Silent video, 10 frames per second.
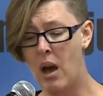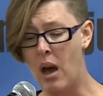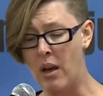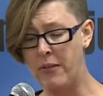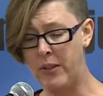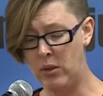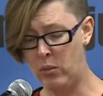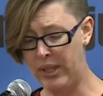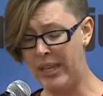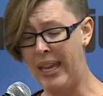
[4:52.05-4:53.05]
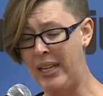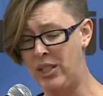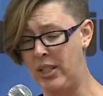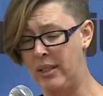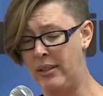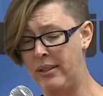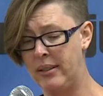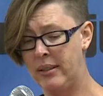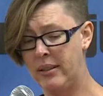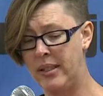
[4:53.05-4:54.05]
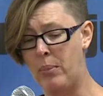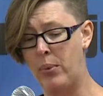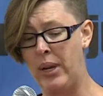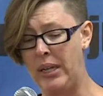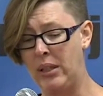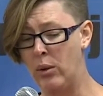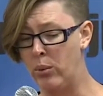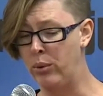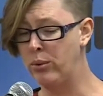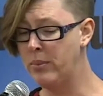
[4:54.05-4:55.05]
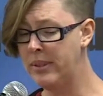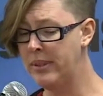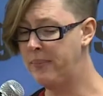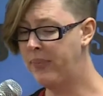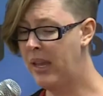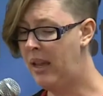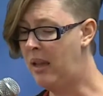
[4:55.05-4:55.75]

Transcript: often with cages separating the rooms